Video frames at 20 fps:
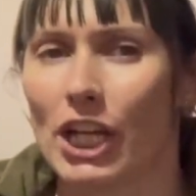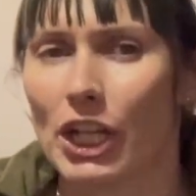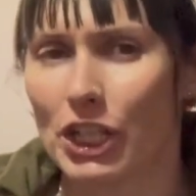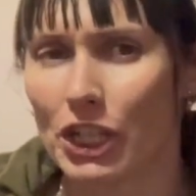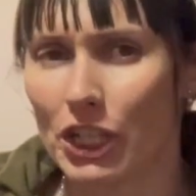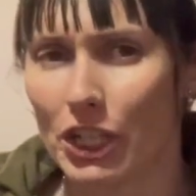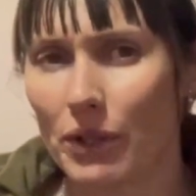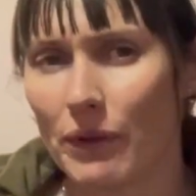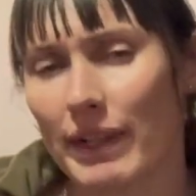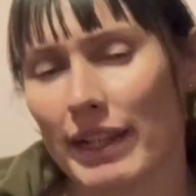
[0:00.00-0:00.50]
a
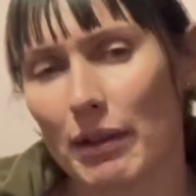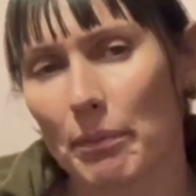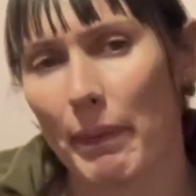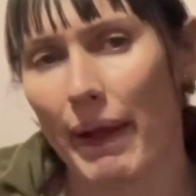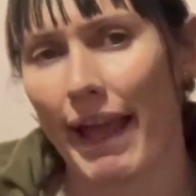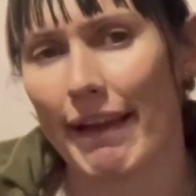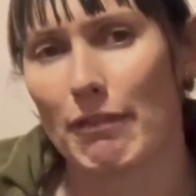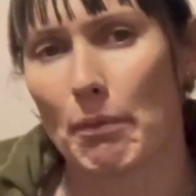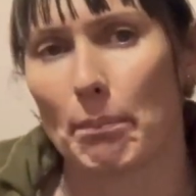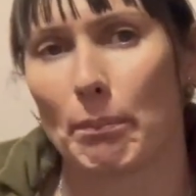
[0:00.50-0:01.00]
cute little
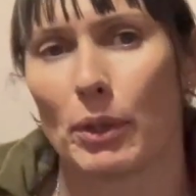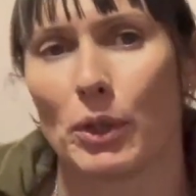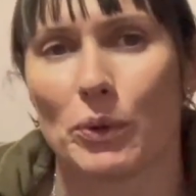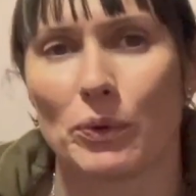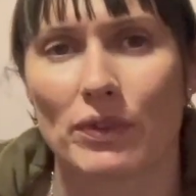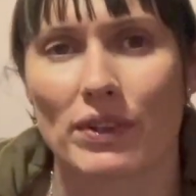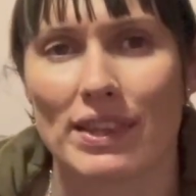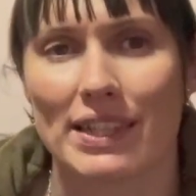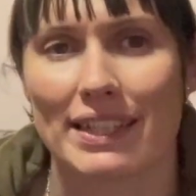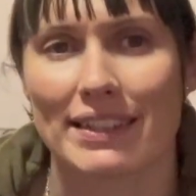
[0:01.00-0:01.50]
pair of
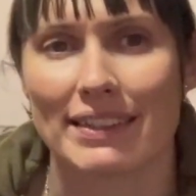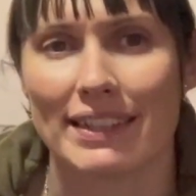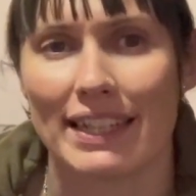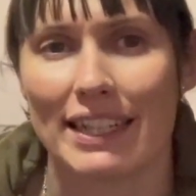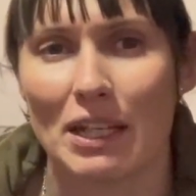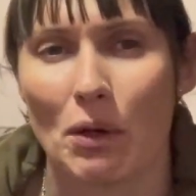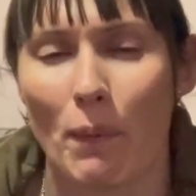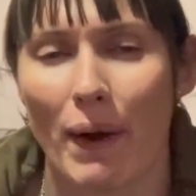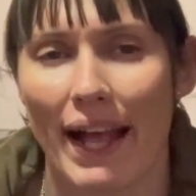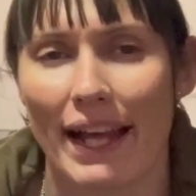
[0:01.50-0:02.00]
boots that
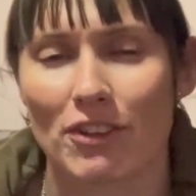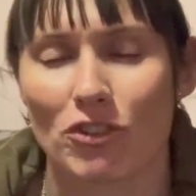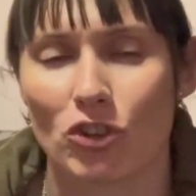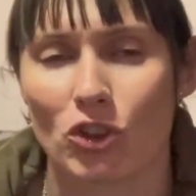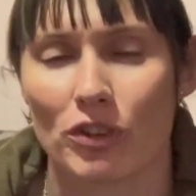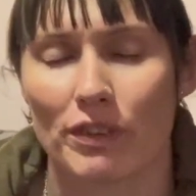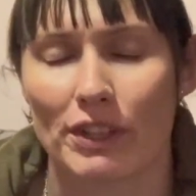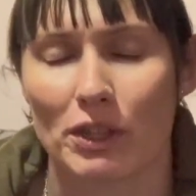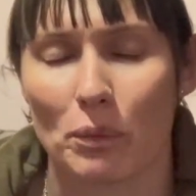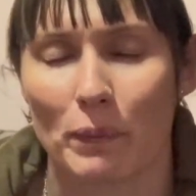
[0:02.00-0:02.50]
Tilly wears
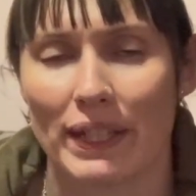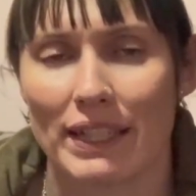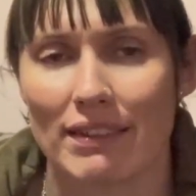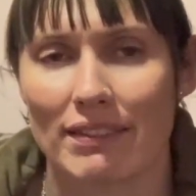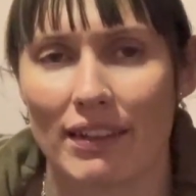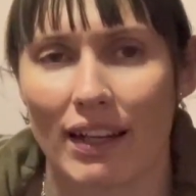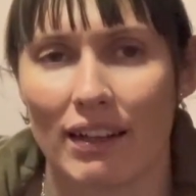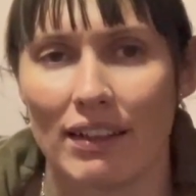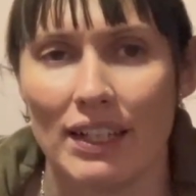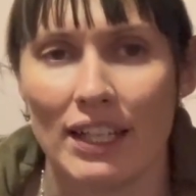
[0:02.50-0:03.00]
during the
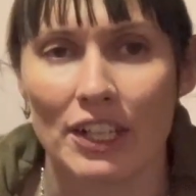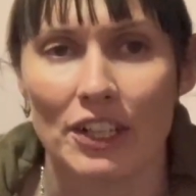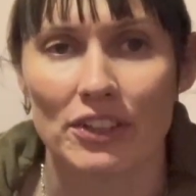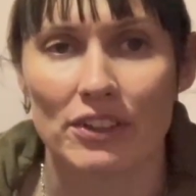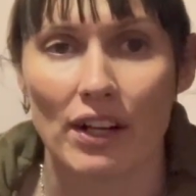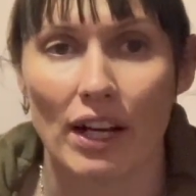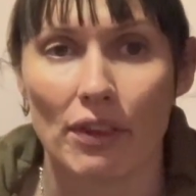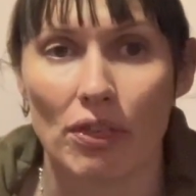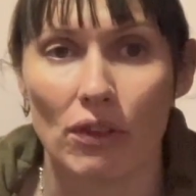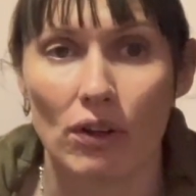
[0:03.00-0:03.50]
winter, because
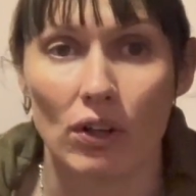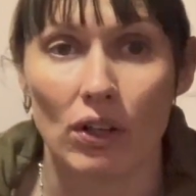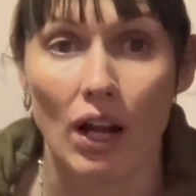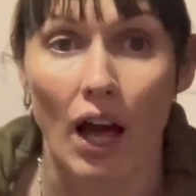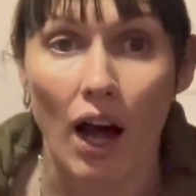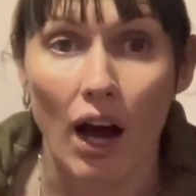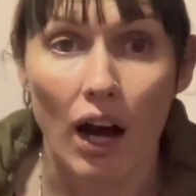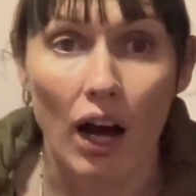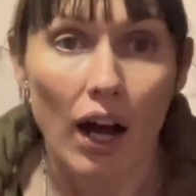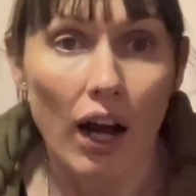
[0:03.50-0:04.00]
I thought,
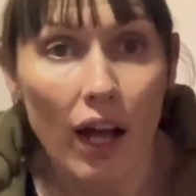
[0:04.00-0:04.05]
oh,